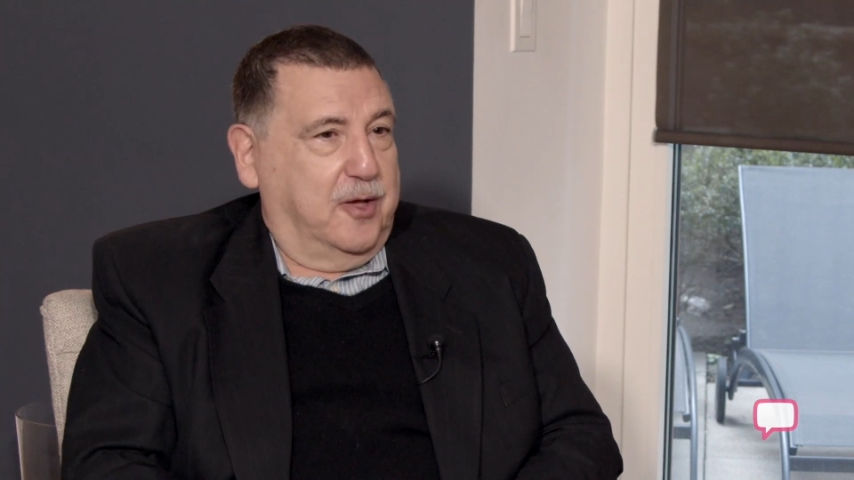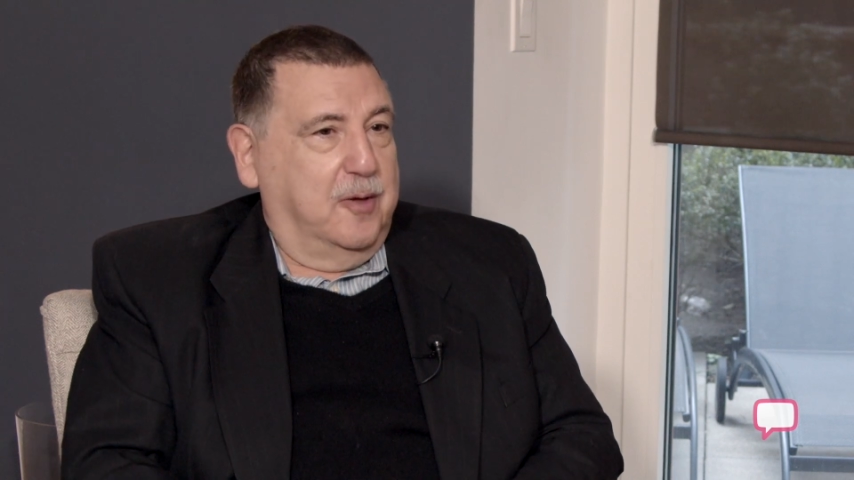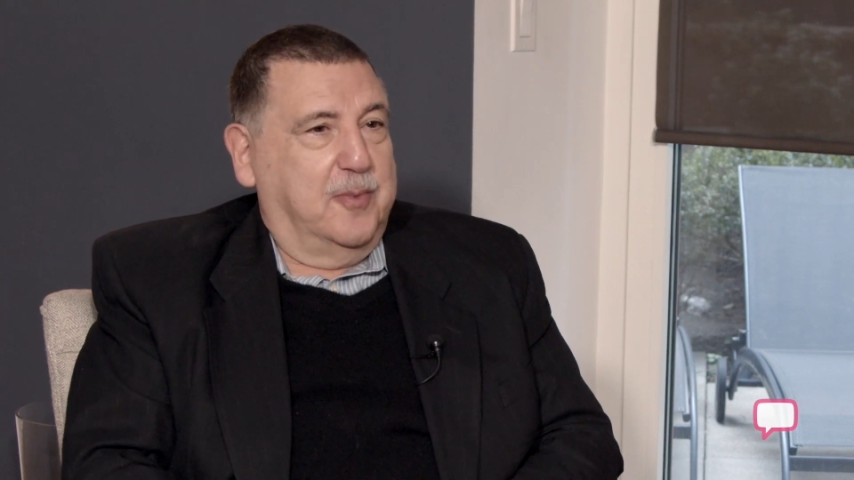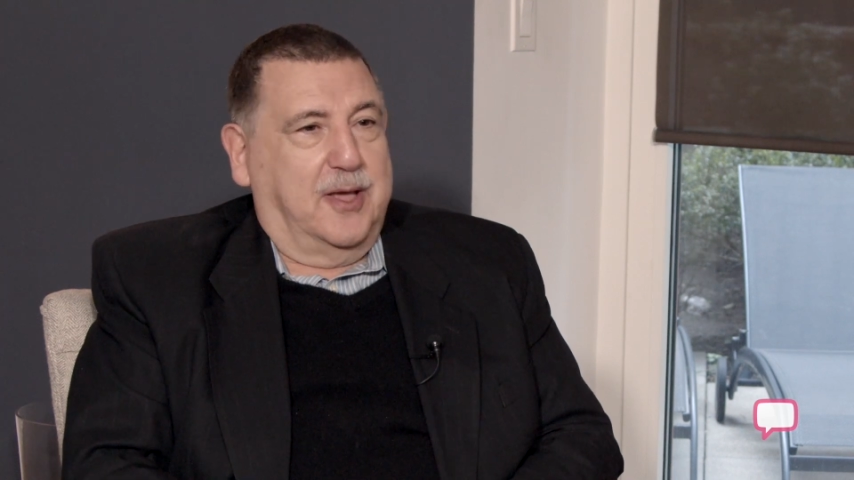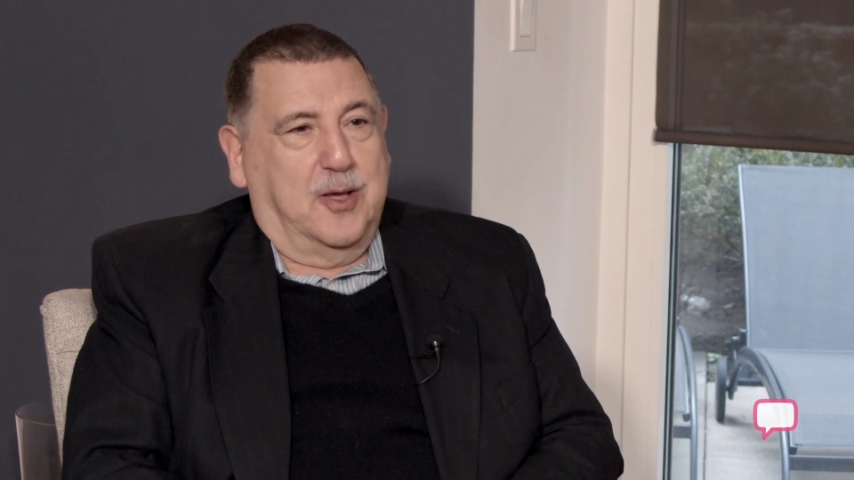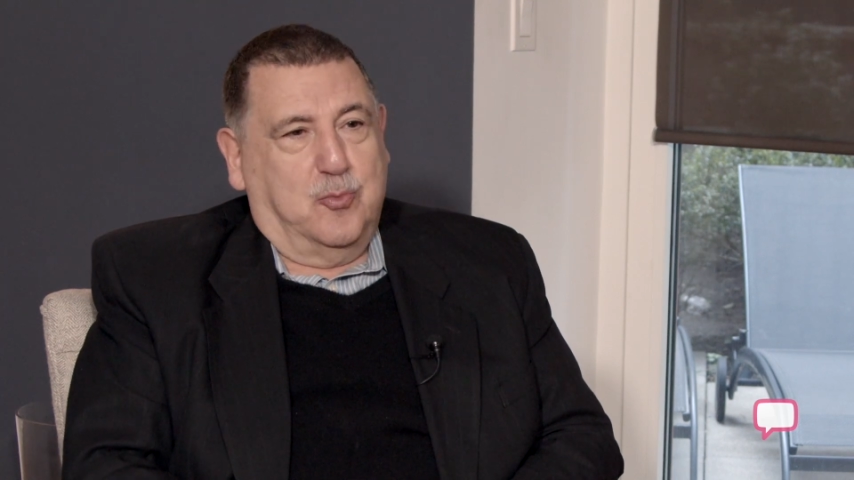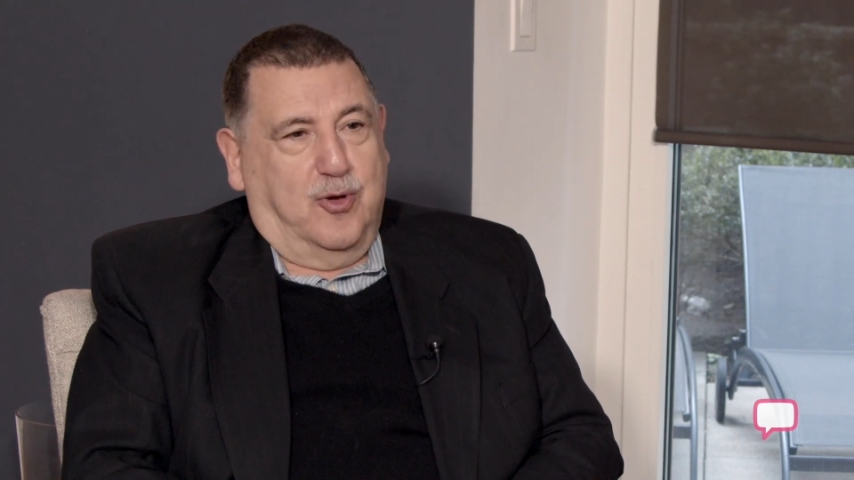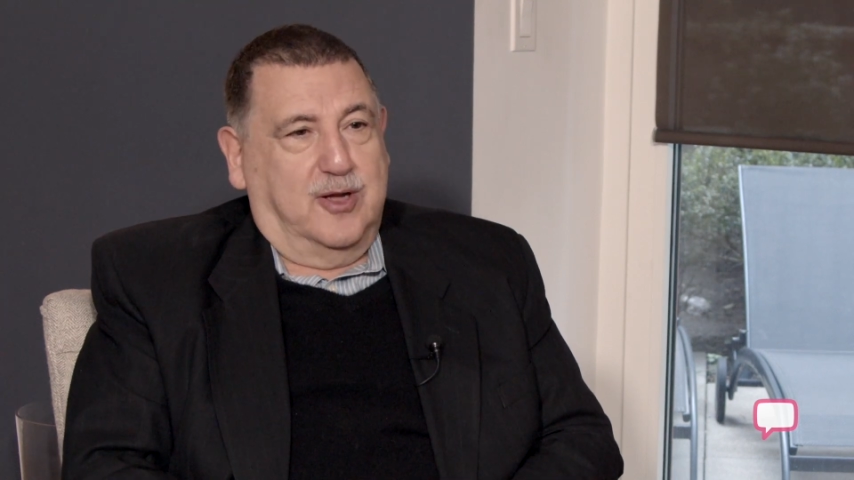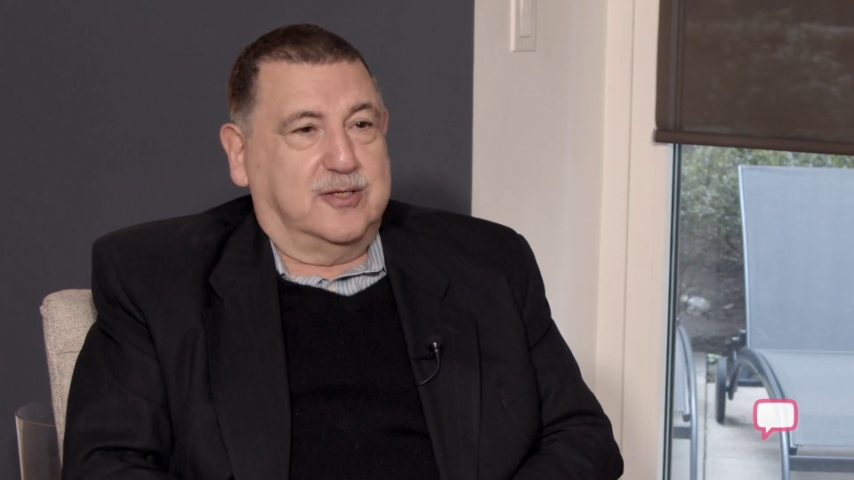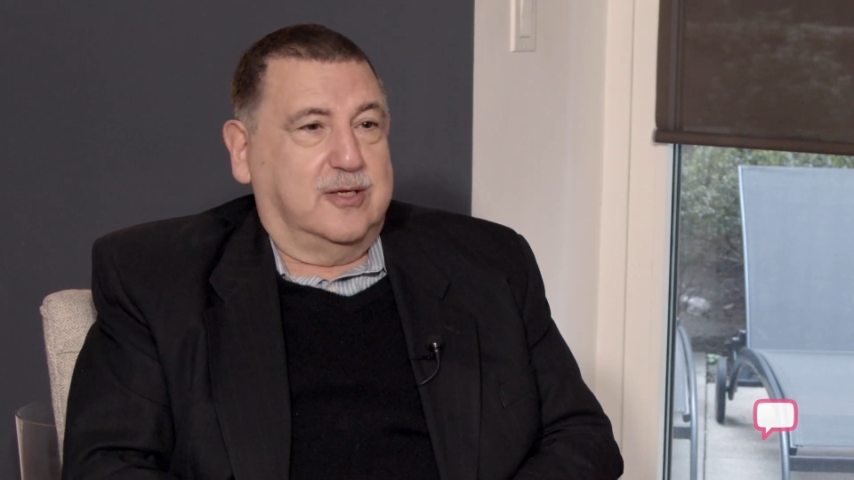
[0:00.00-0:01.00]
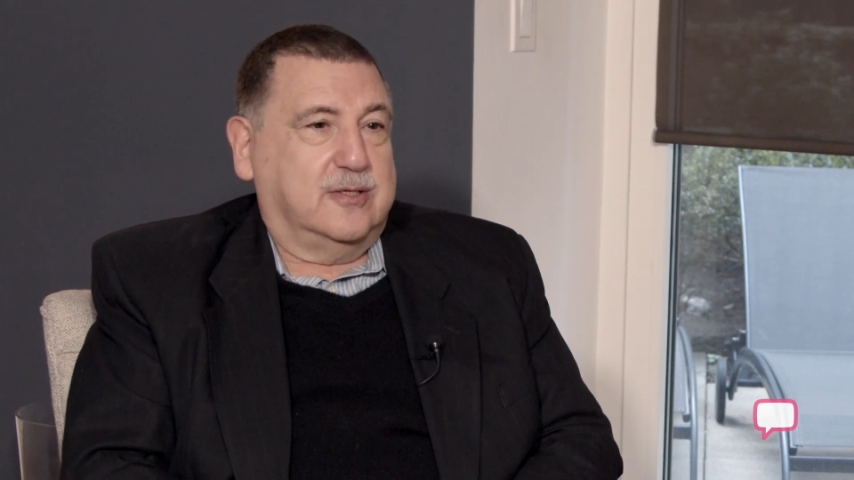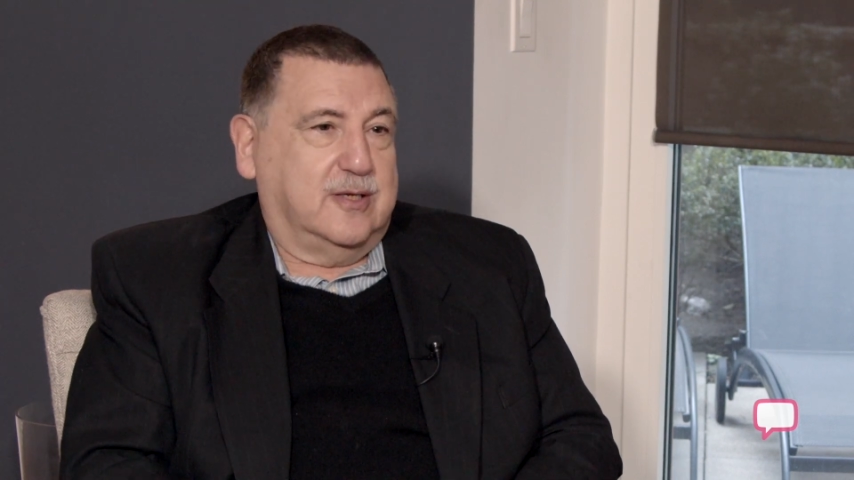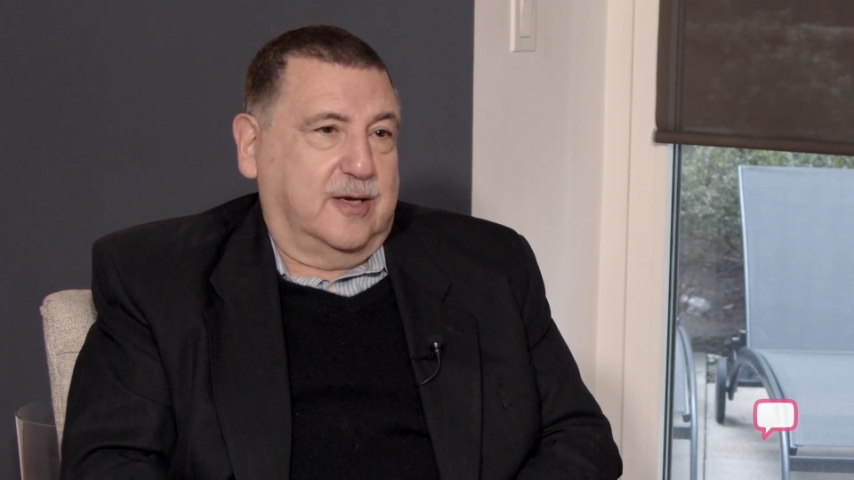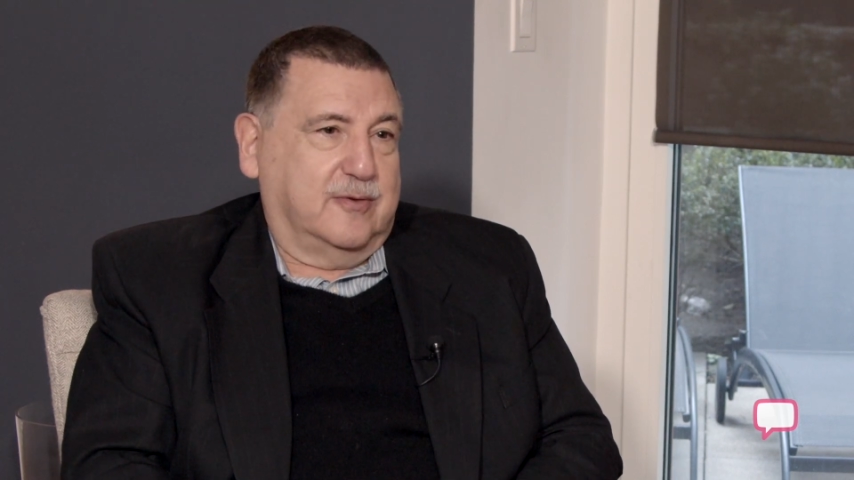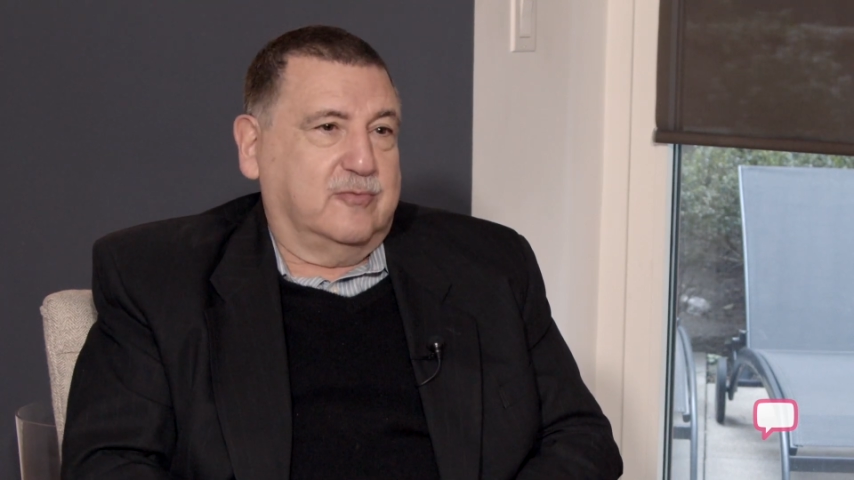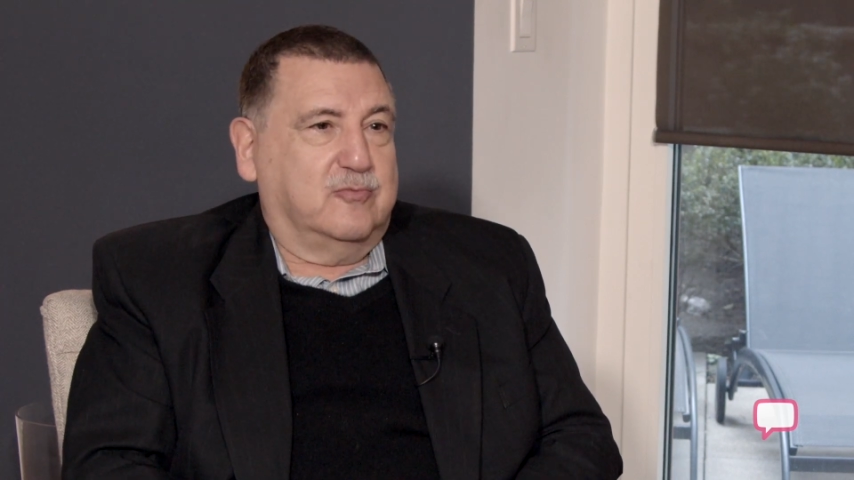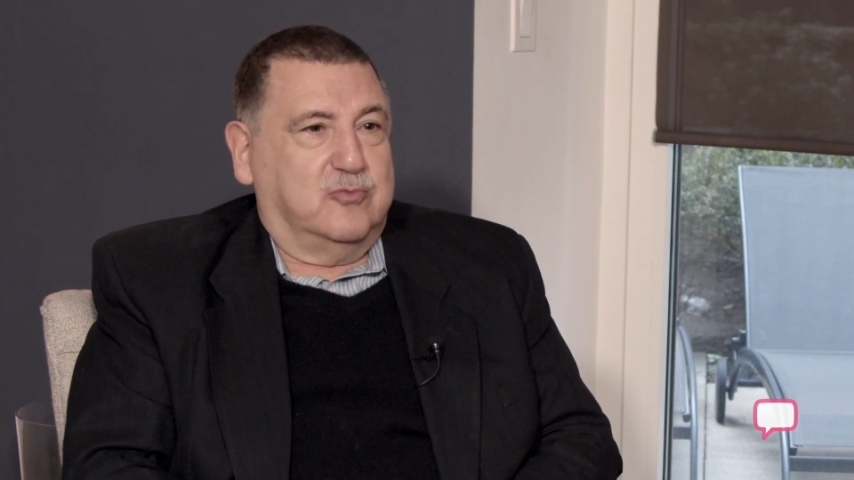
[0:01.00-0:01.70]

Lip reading: coming out process, I